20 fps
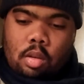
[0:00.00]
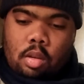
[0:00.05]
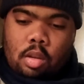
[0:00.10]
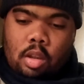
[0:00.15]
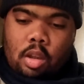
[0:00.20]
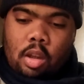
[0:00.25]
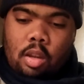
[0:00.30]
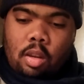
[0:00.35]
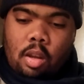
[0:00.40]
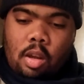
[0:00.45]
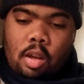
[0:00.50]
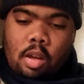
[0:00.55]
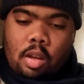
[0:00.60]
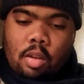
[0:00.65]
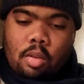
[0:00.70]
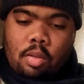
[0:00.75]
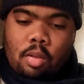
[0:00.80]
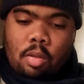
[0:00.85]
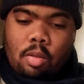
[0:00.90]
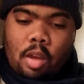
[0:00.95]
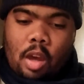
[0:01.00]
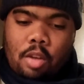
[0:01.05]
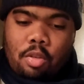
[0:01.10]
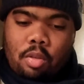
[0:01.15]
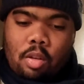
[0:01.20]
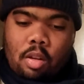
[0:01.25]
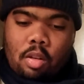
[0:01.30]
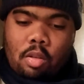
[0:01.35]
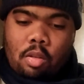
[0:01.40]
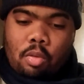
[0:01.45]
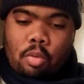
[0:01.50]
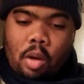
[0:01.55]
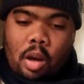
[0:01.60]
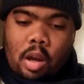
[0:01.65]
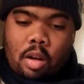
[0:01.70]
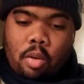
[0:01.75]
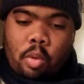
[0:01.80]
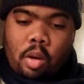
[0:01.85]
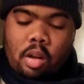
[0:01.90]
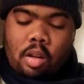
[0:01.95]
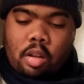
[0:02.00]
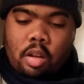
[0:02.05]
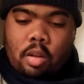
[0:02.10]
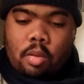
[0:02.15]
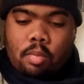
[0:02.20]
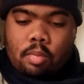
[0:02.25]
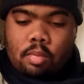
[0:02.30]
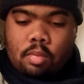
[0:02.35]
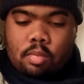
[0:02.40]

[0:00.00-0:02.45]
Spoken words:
the good thing is this actually dried quickly.